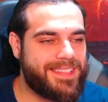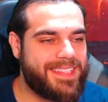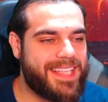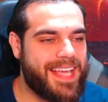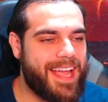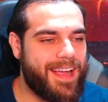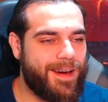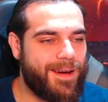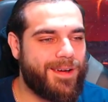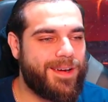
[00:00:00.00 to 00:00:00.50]

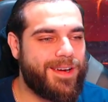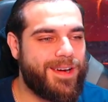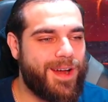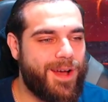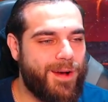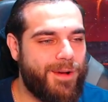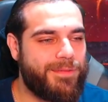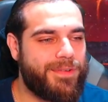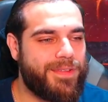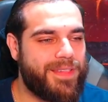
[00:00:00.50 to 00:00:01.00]
They are
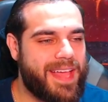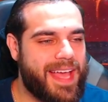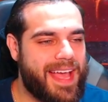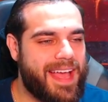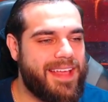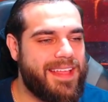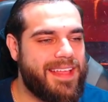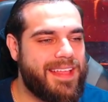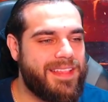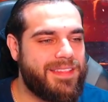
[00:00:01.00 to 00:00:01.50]
known for
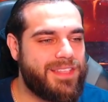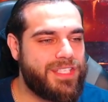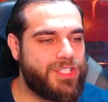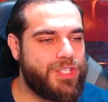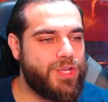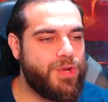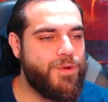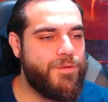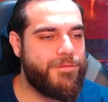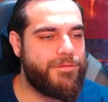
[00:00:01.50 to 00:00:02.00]
that. The
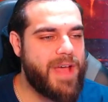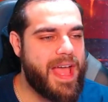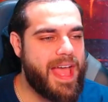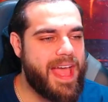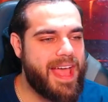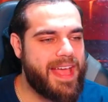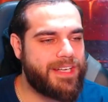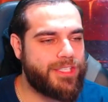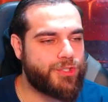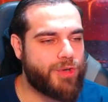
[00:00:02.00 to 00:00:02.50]

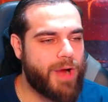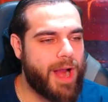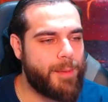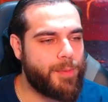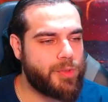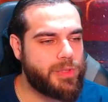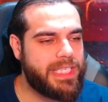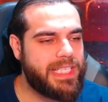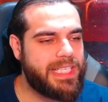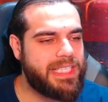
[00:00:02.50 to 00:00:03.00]
2-fed
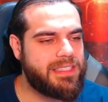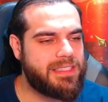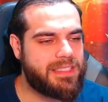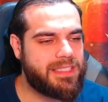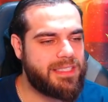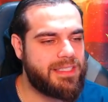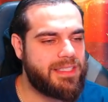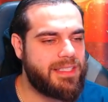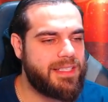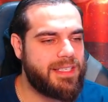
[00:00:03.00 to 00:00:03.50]
Tribal Ink.
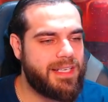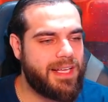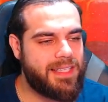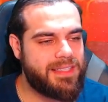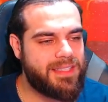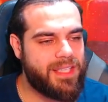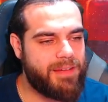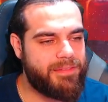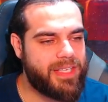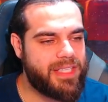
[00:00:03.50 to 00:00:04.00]
I
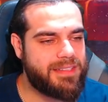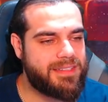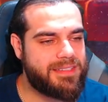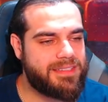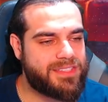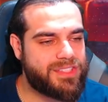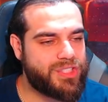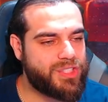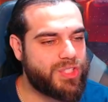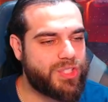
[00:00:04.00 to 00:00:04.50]
love it.
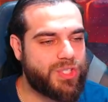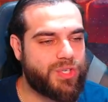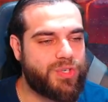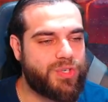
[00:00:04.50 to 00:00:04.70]
It's such a,